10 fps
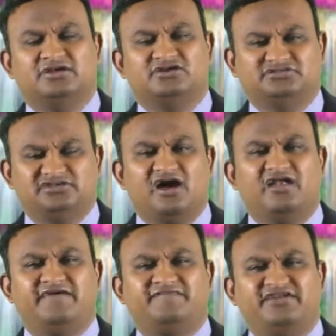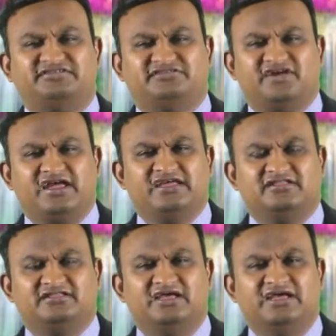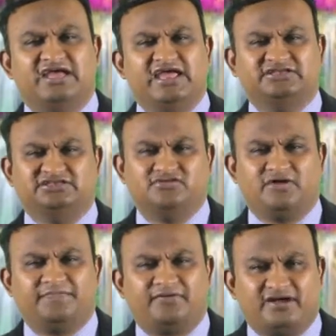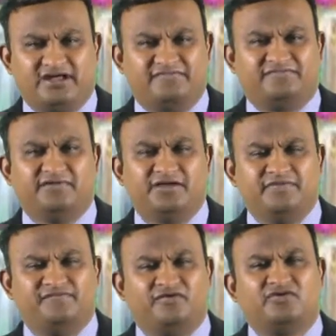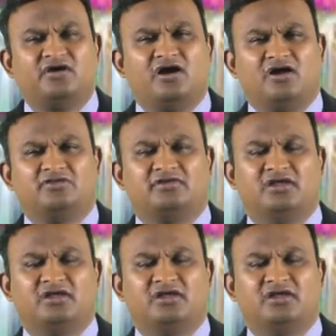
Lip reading: to turn every trial into a prayer before God.